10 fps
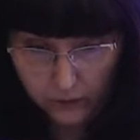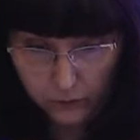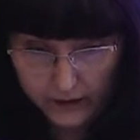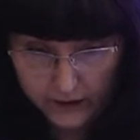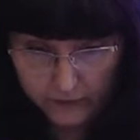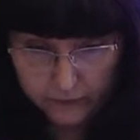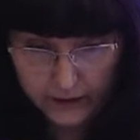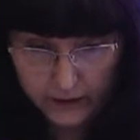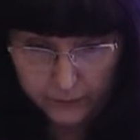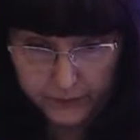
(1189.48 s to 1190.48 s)
We have the
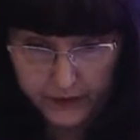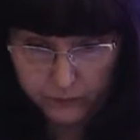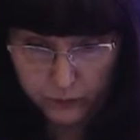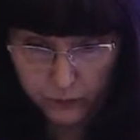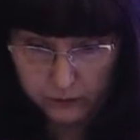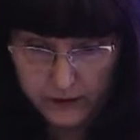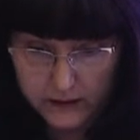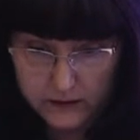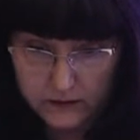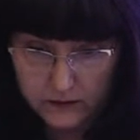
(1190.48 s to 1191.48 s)
company from
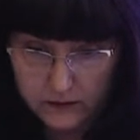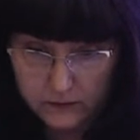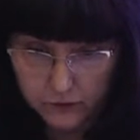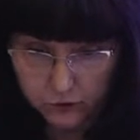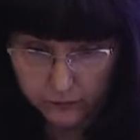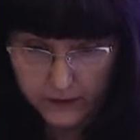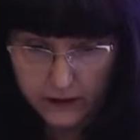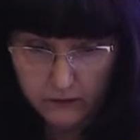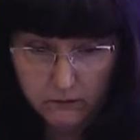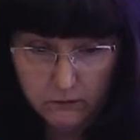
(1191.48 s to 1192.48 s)
uh, Germany,
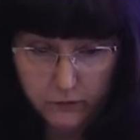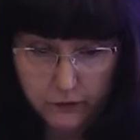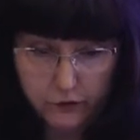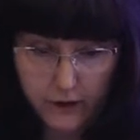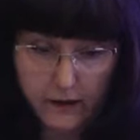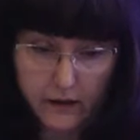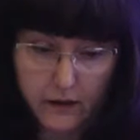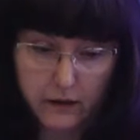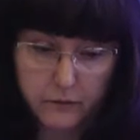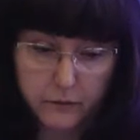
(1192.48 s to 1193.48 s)
which is uh,
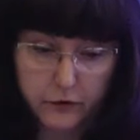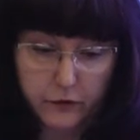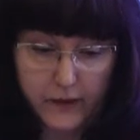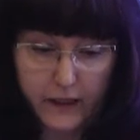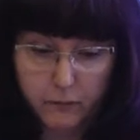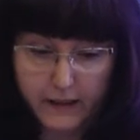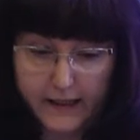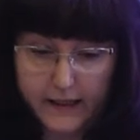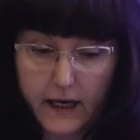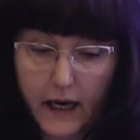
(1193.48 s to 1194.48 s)
producing
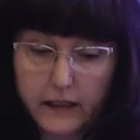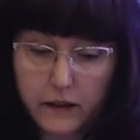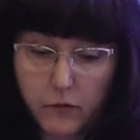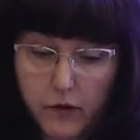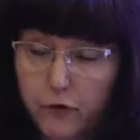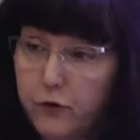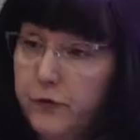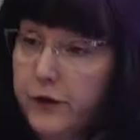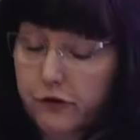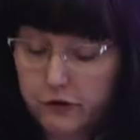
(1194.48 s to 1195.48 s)
plastic items for
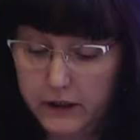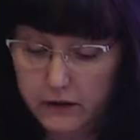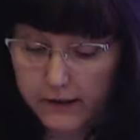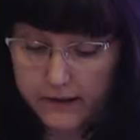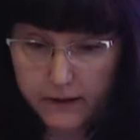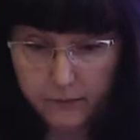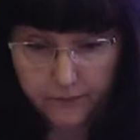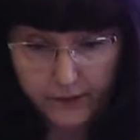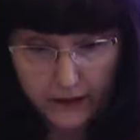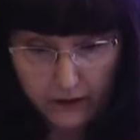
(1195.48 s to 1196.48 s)
furniture industry.
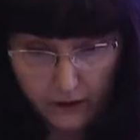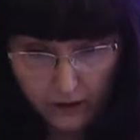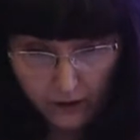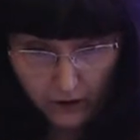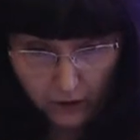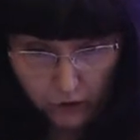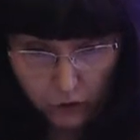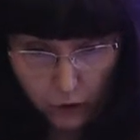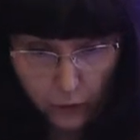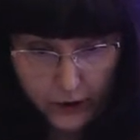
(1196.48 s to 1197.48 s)

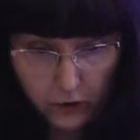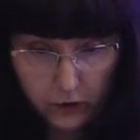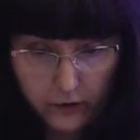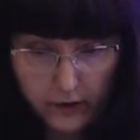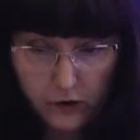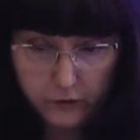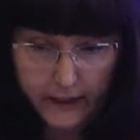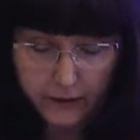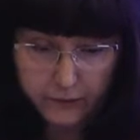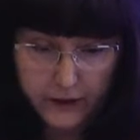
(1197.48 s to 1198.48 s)
So we also
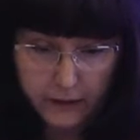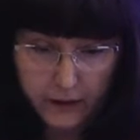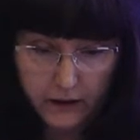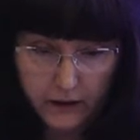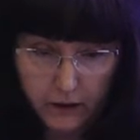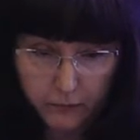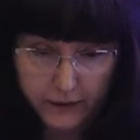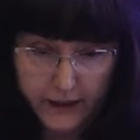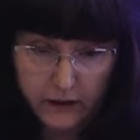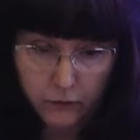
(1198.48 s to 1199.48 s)
have the
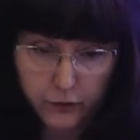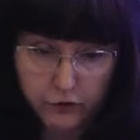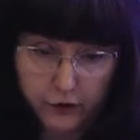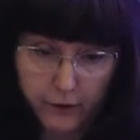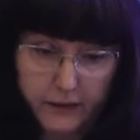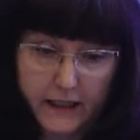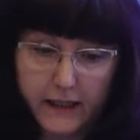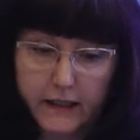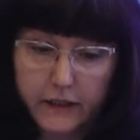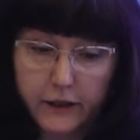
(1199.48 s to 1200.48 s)
company which is
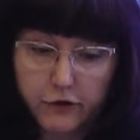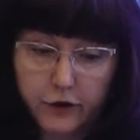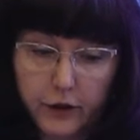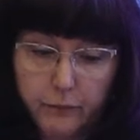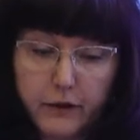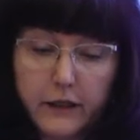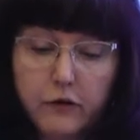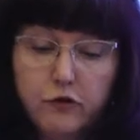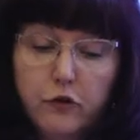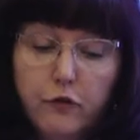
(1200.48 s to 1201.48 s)
biggest in region in
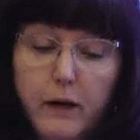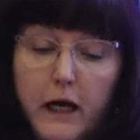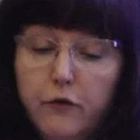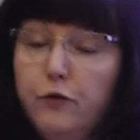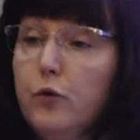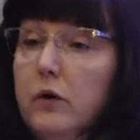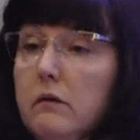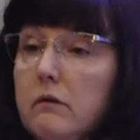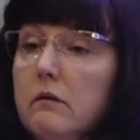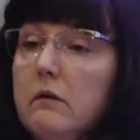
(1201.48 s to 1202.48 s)
production of biofuel
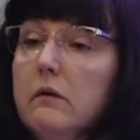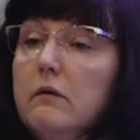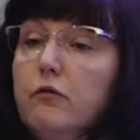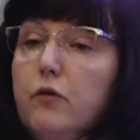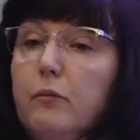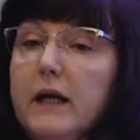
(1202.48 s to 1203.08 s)
from